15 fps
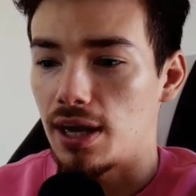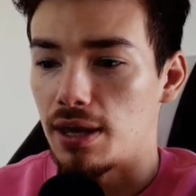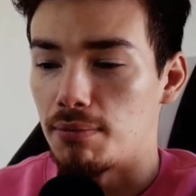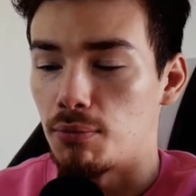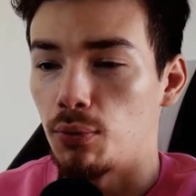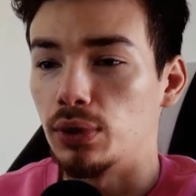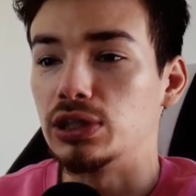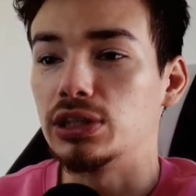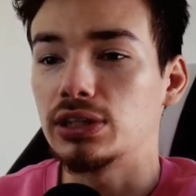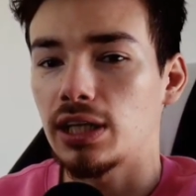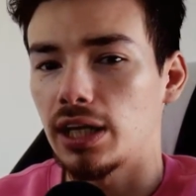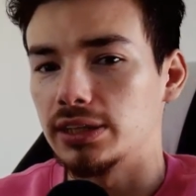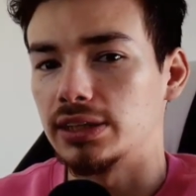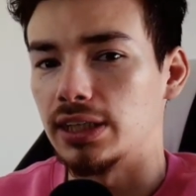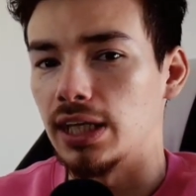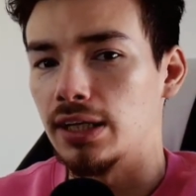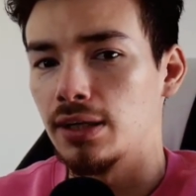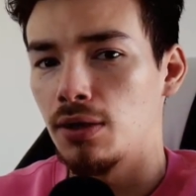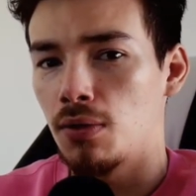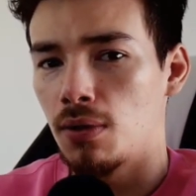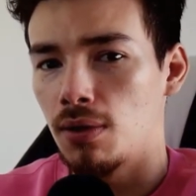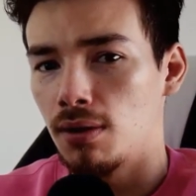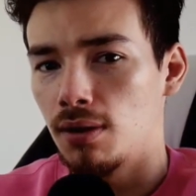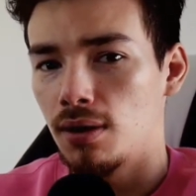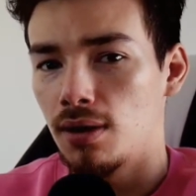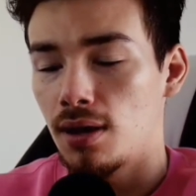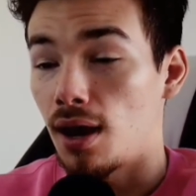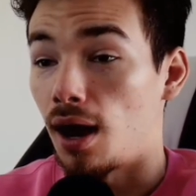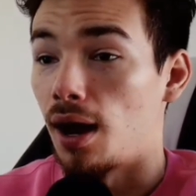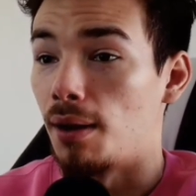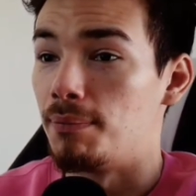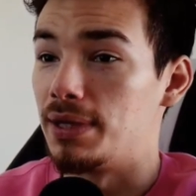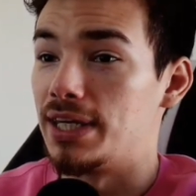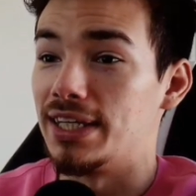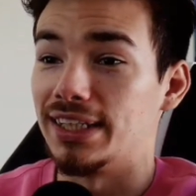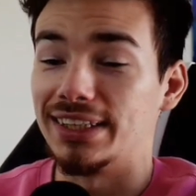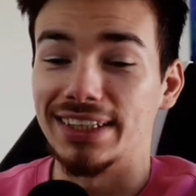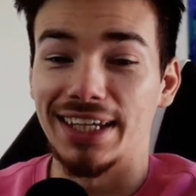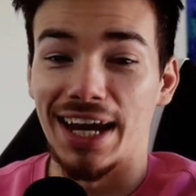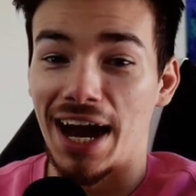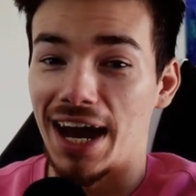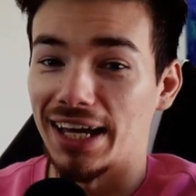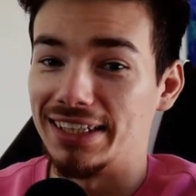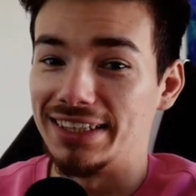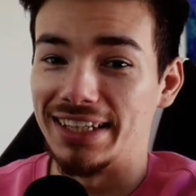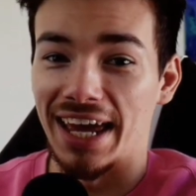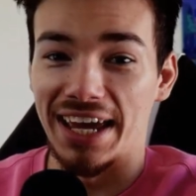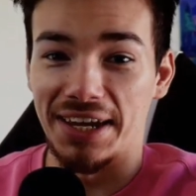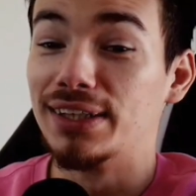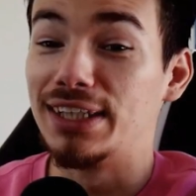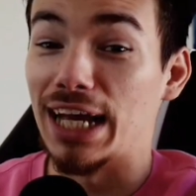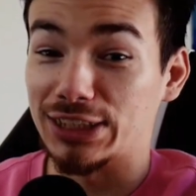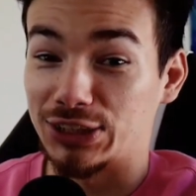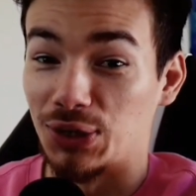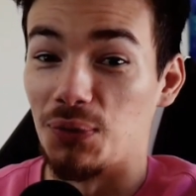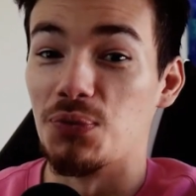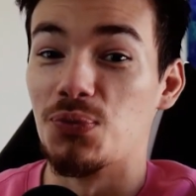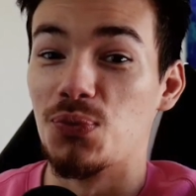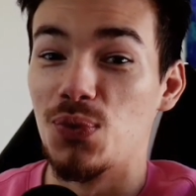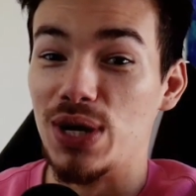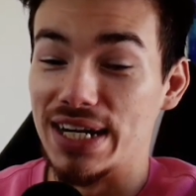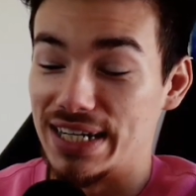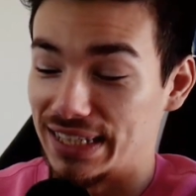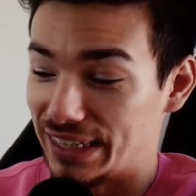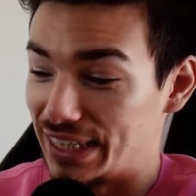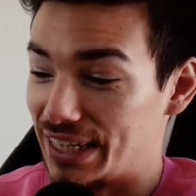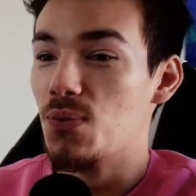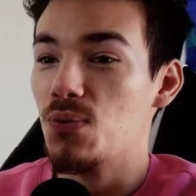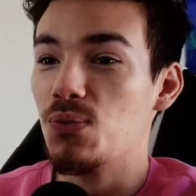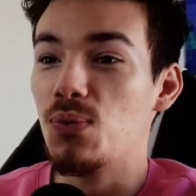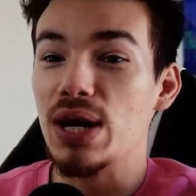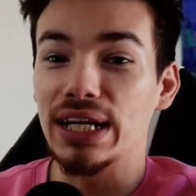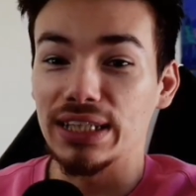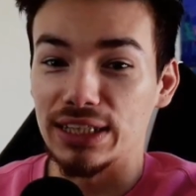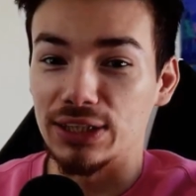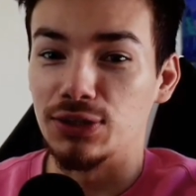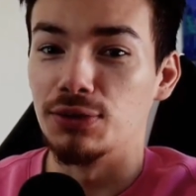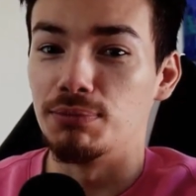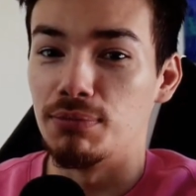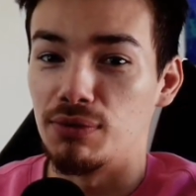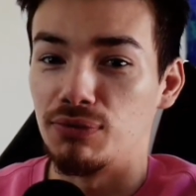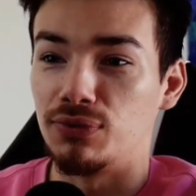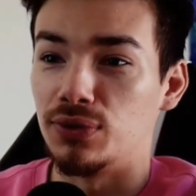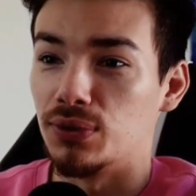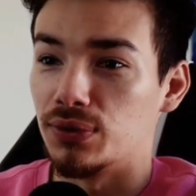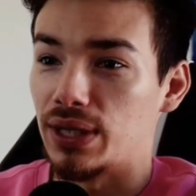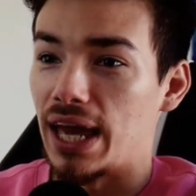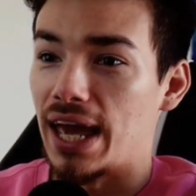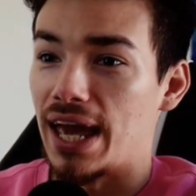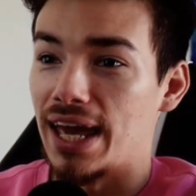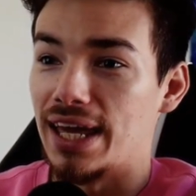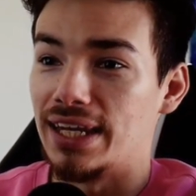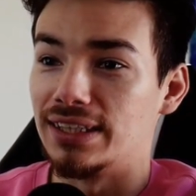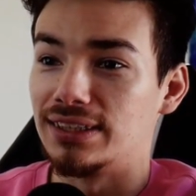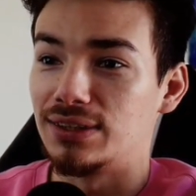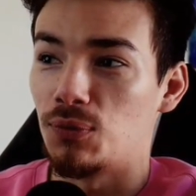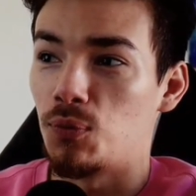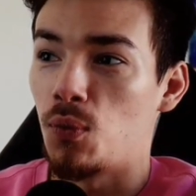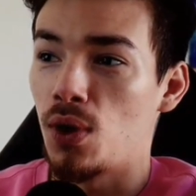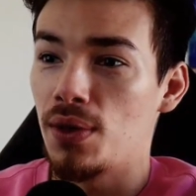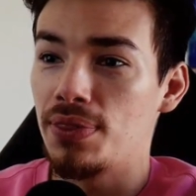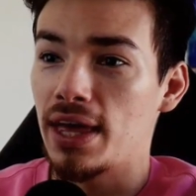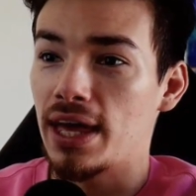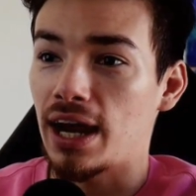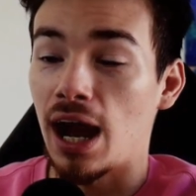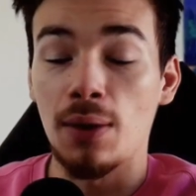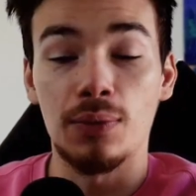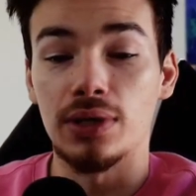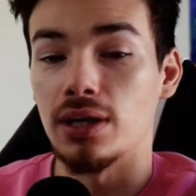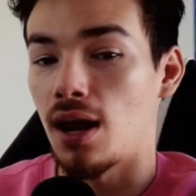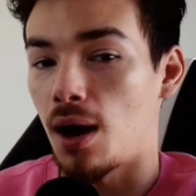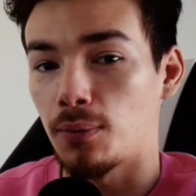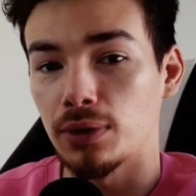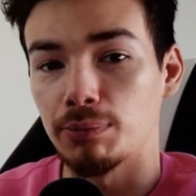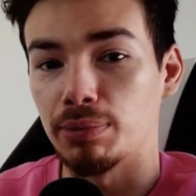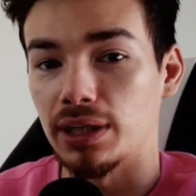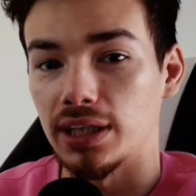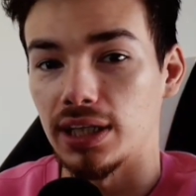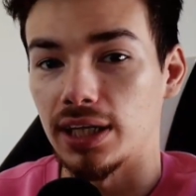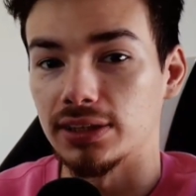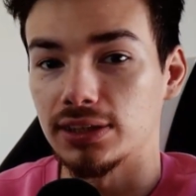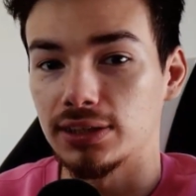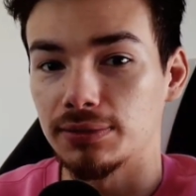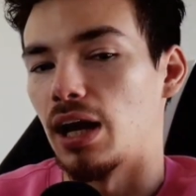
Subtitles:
and Moises Caicedo, I mean, goddamn, that's a really, really good midfield and one that I would not want to play against.